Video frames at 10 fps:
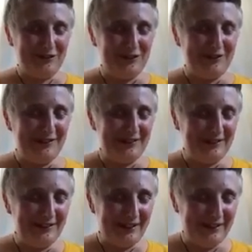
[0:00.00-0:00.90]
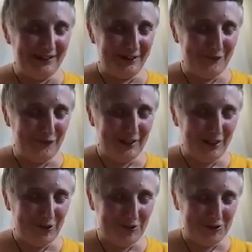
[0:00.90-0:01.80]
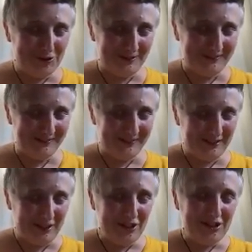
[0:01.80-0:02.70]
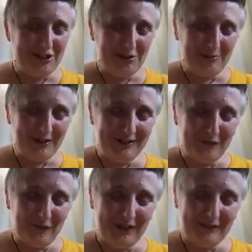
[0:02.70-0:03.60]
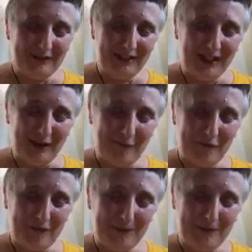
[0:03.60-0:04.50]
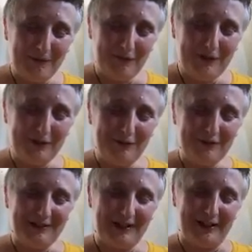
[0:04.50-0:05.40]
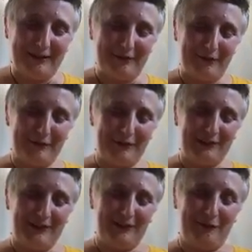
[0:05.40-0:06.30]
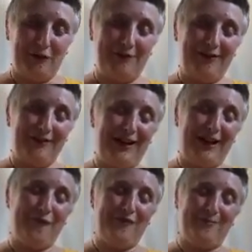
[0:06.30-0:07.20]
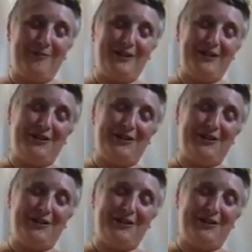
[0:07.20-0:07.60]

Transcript: Just sit in that comfy cushion. Do what feels comfortable for yourselves. If you're not comfortable in